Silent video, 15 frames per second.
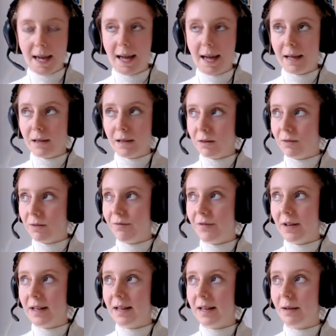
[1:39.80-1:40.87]
and
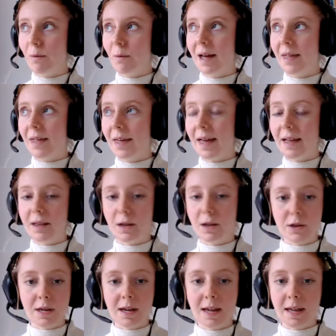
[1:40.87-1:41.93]
feeling where the
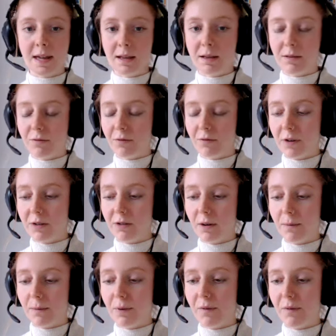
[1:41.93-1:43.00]
energy is. For
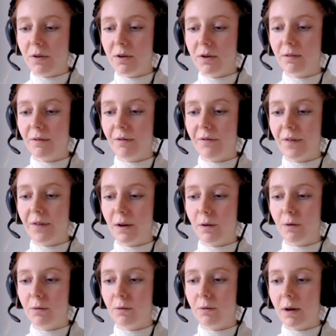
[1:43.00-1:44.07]
example, if you can
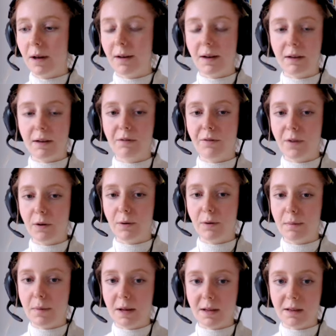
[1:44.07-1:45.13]
feel, I can feel
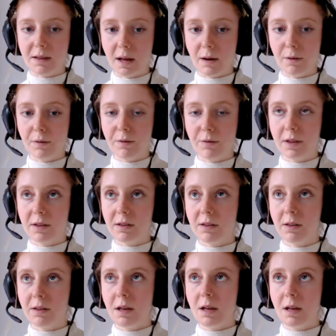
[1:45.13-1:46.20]
in myself
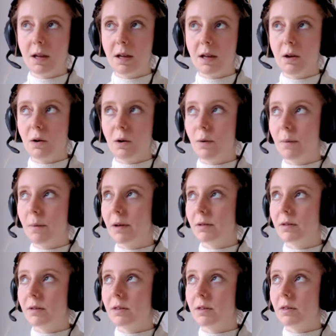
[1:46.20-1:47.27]
this
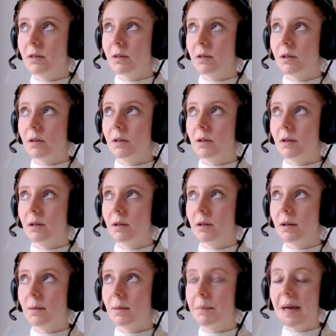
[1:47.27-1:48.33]
almost
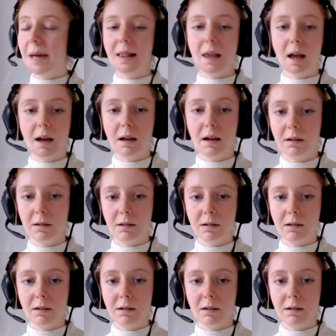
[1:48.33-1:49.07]
pillar